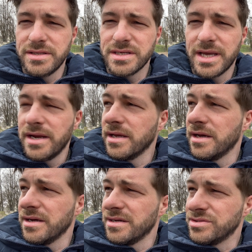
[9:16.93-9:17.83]
getting
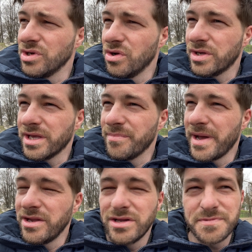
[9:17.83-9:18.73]
a dog
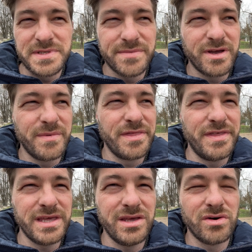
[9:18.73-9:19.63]
companion, it's been something I've been
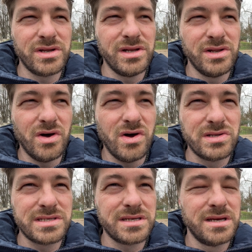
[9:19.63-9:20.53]
thinking on a
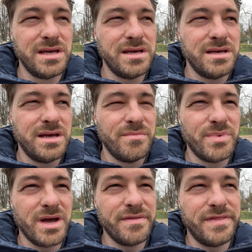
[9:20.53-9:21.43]
lot.
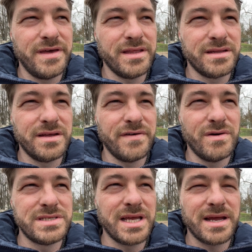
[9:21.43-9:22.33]
But I think that if I
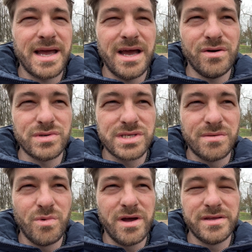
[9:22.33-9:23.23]
was to get a house
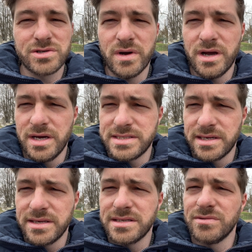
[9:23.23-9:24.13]
somewhere that's quite
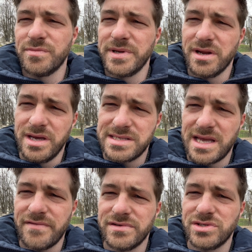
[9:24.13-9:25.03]
isolated, it would be nice to
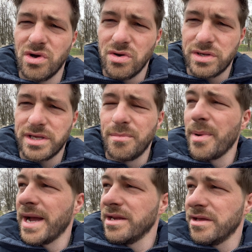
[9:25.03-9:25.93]
have a dog
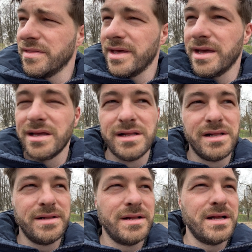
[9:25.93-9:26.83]
companion there,
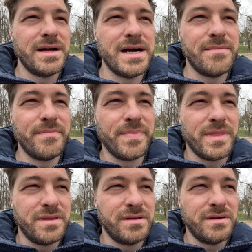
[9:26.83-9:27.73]

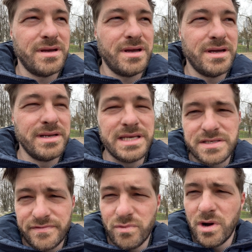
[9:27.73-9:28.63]
at
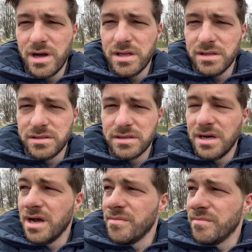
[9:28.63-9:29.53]
least for while
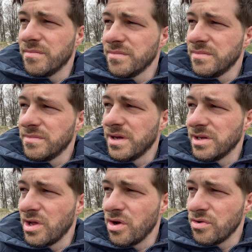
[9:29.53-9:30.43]
I'm
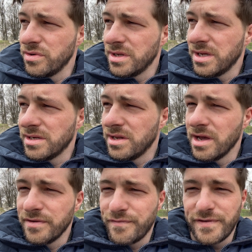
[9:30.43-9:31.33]
alone in
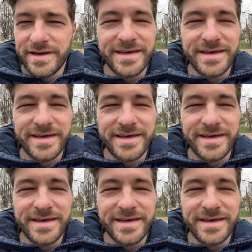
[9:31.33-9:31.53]
life,